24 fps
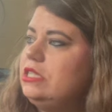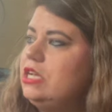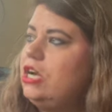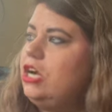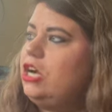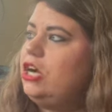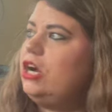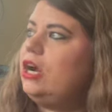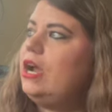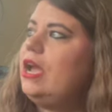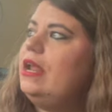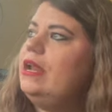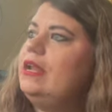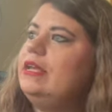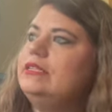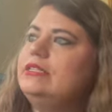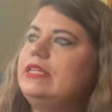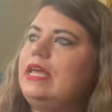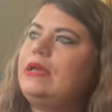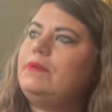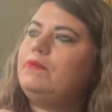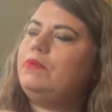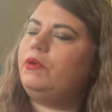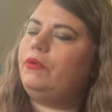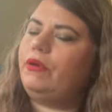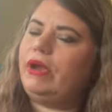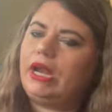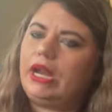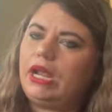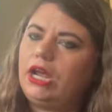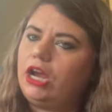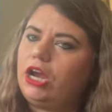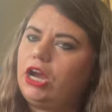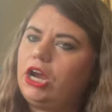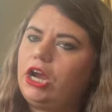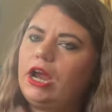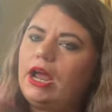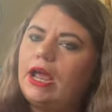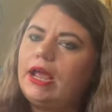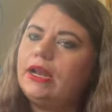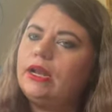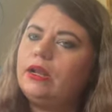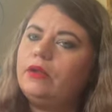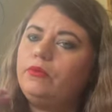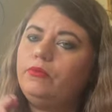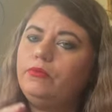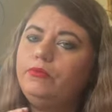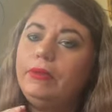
at her and is, like, berating her. And